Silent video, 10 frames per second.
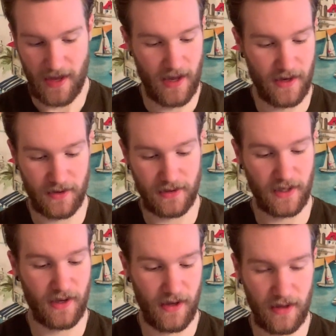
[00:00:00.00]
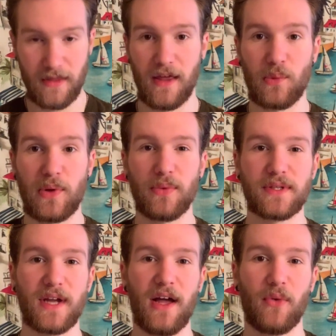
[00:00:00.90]
and then we will
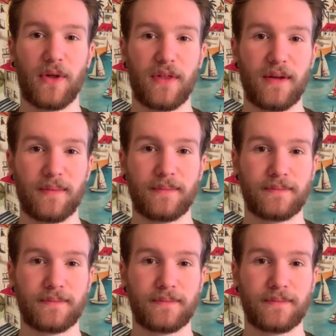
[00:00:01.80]
style with it.